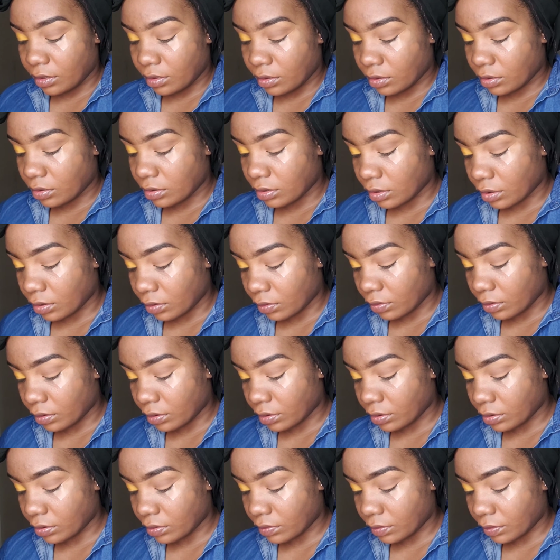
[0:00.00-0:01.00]
So
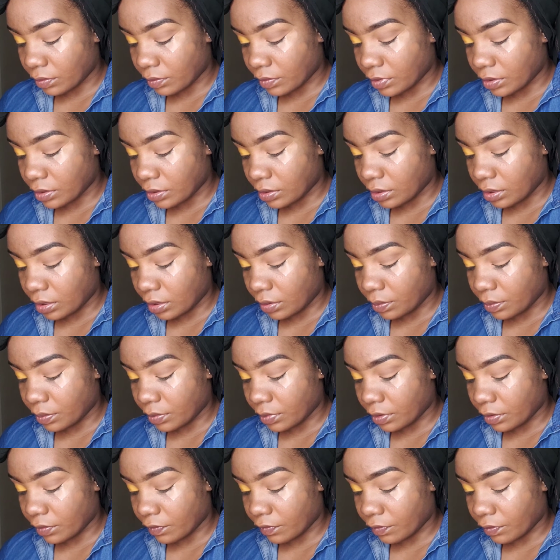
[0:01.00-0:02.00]
I'm just
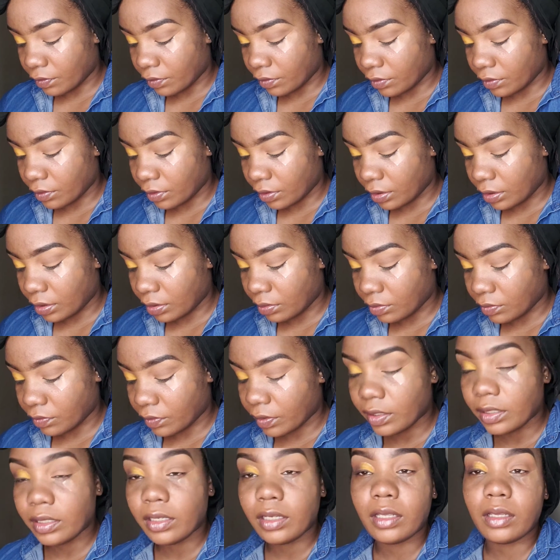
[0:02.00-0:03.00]
keeping it fall themed
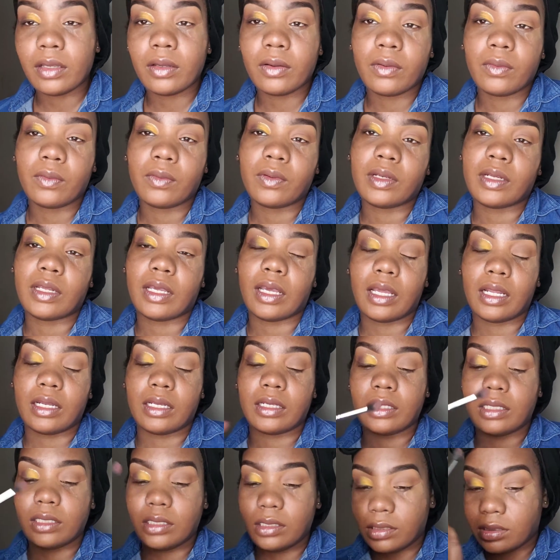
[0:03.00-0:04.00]
right now. When the
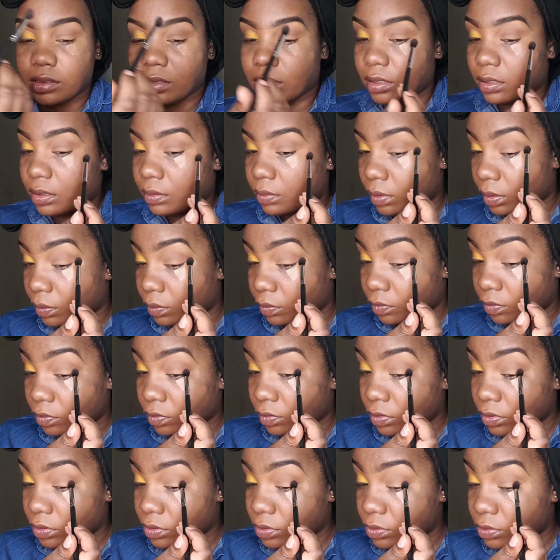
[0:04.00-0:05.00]
holidays come, I'm
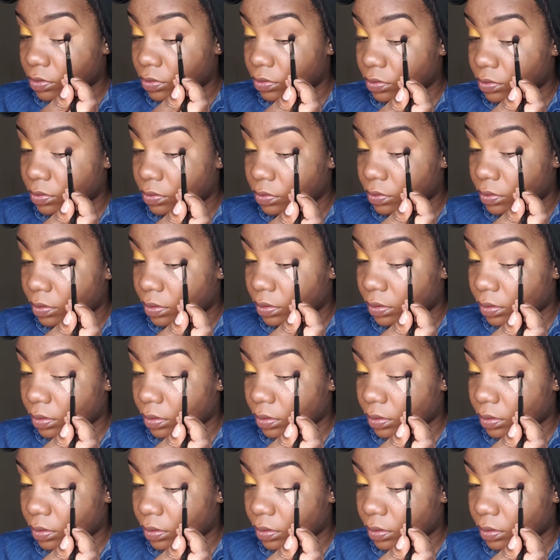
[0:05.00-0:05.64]
going to